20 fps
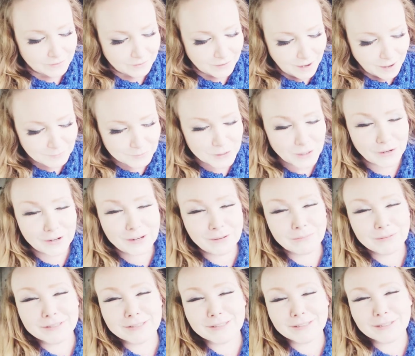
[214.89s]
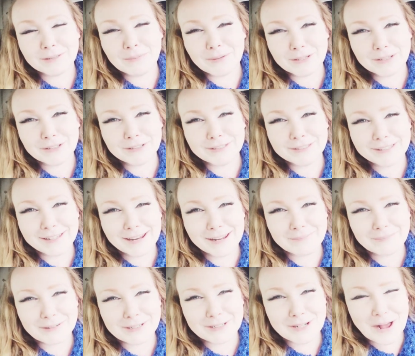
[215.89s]
I'm sure he was suspicious that
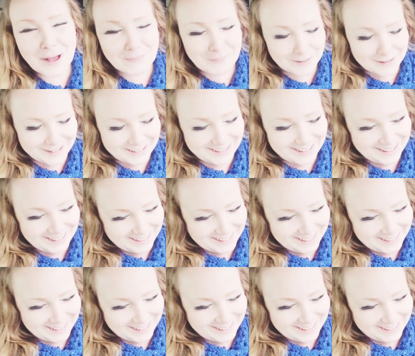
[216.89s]
I'd be shopping.